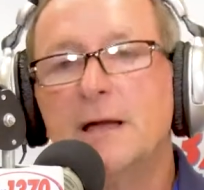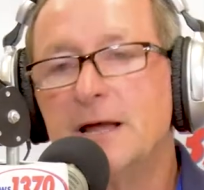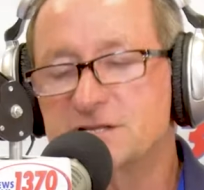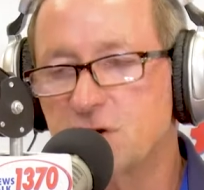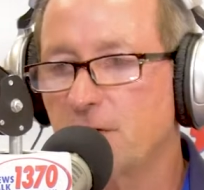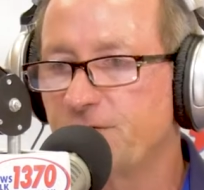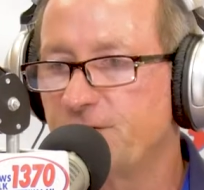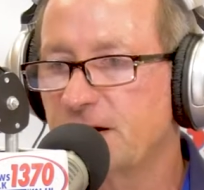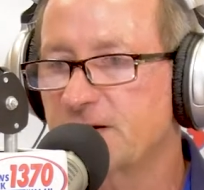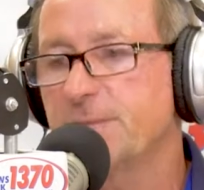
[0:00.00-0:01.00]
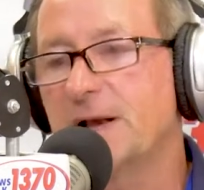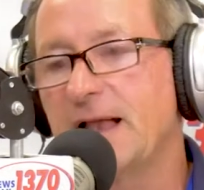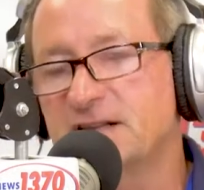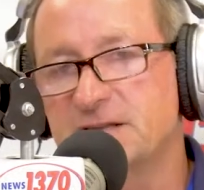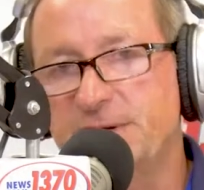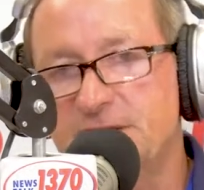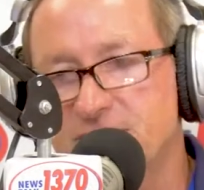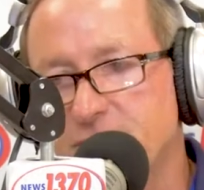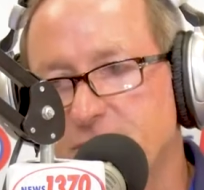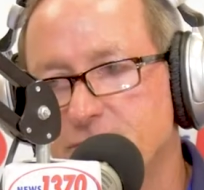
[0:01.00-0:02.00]
It's all fixed, but it has to be
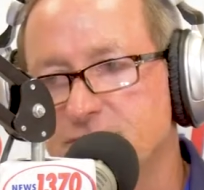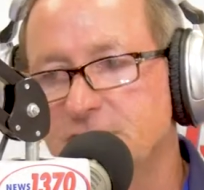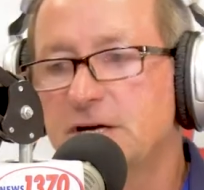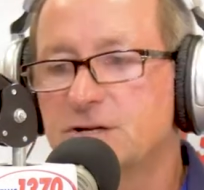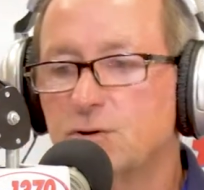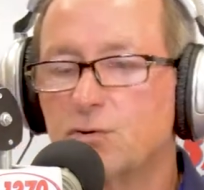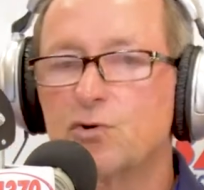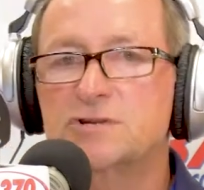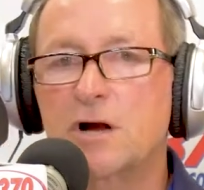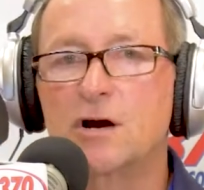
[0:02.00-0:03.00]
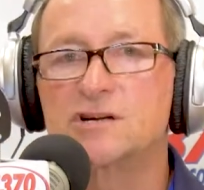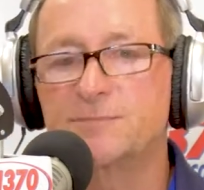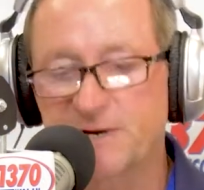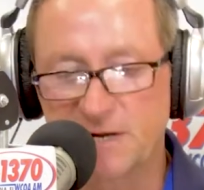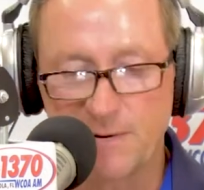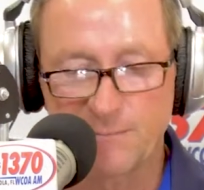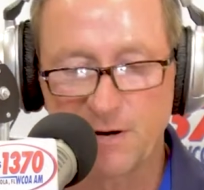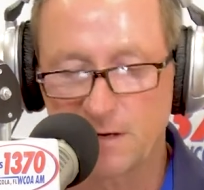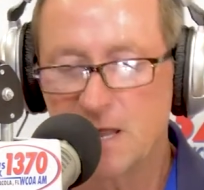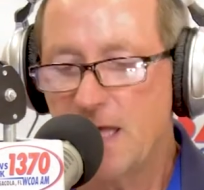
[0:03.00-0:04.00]
disclosed so those cars become a
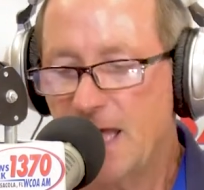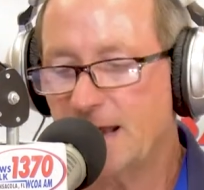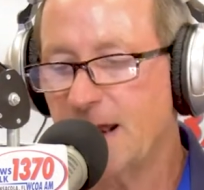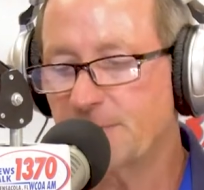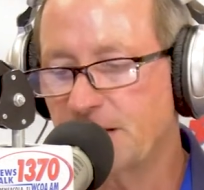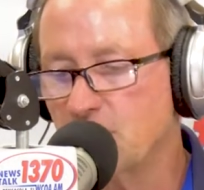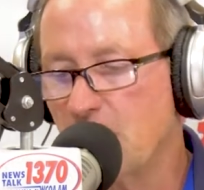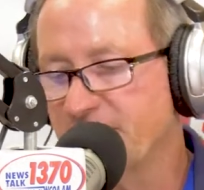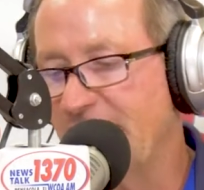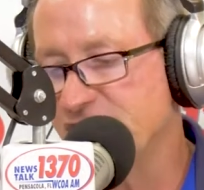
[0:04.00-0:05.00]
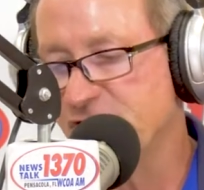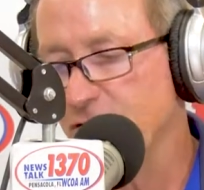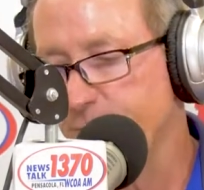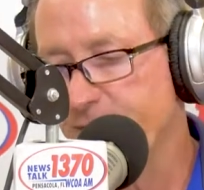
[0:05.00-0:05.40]
bargain. Again, I'm getting off tangent a little